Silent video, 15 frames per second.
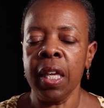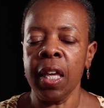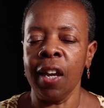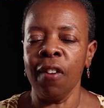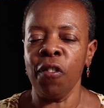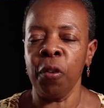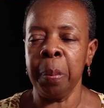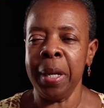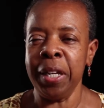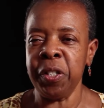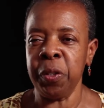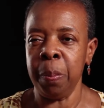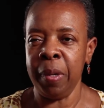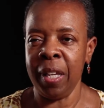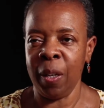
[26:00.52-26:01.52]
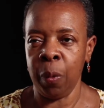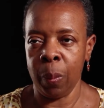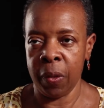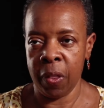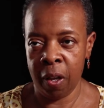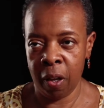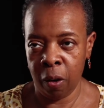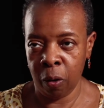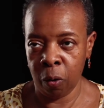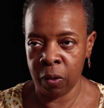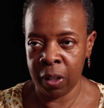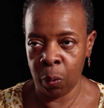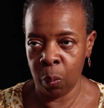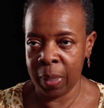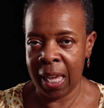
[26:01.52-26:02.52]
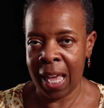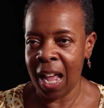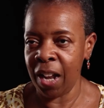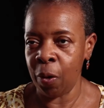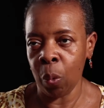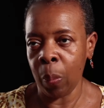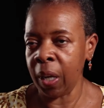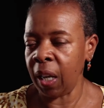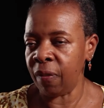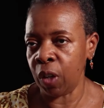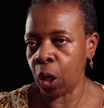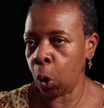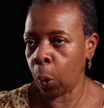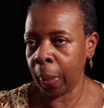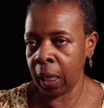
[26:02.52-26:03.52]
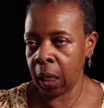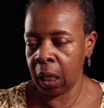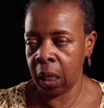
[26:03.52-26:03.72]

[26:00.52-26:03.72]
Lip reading: information being withheld that we had no way of knowing,